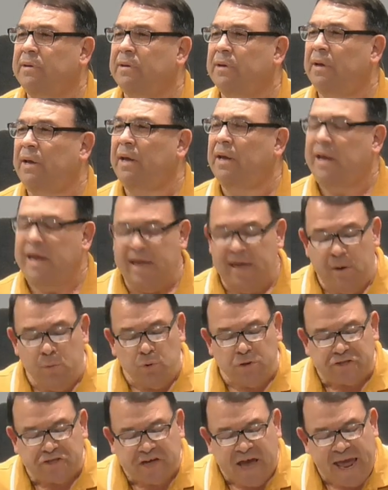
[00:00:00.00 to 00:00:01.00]
And he
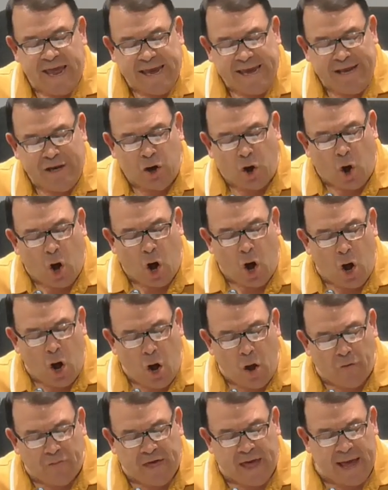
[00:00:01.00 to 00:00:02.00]
was taking
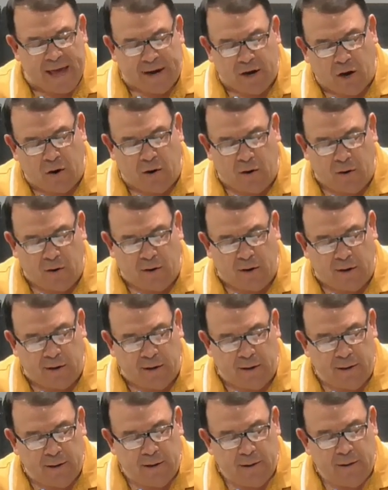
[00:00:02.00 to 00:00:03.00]
all that on,
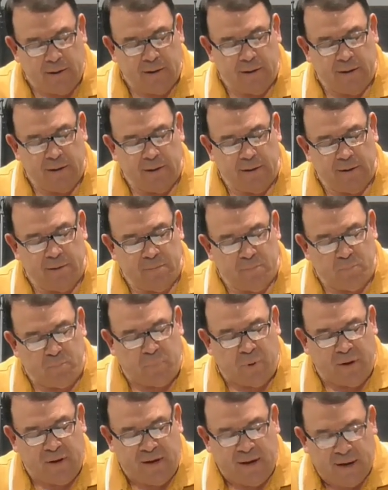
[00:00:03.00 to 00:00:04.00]

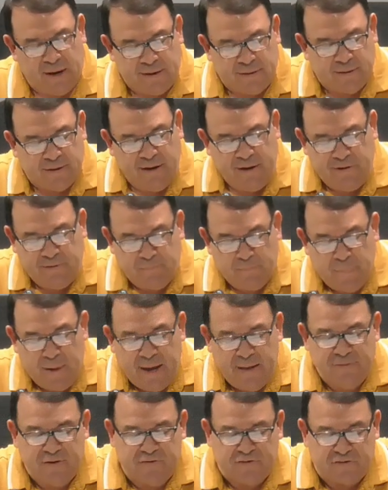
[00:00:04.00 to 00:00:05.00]
but yet he
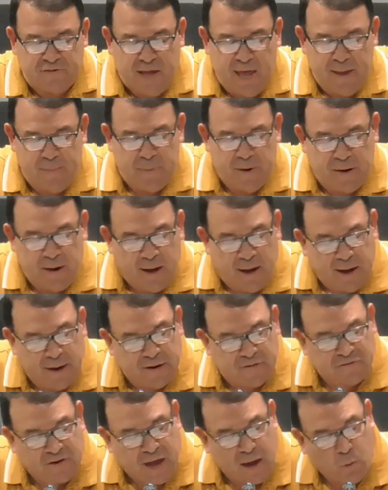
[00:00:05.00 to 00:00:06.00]
made the statement, not
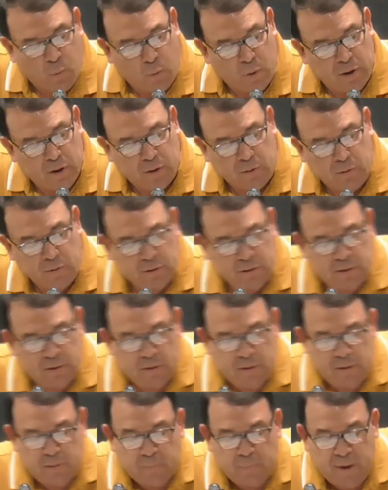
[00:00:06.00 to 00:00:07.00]
as I will,
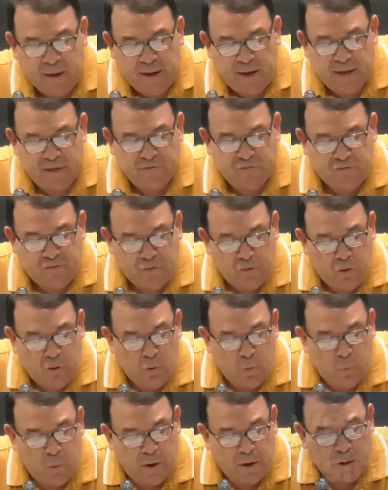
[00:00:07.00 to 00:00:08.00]
but as you
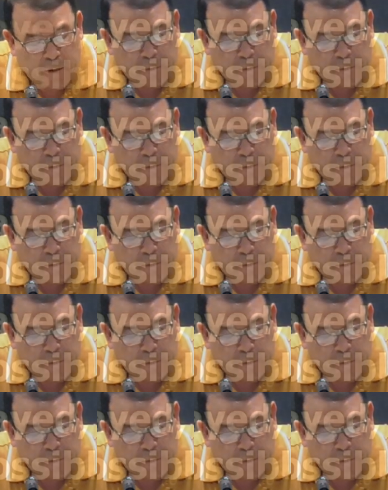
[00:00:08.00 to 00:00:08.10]
will.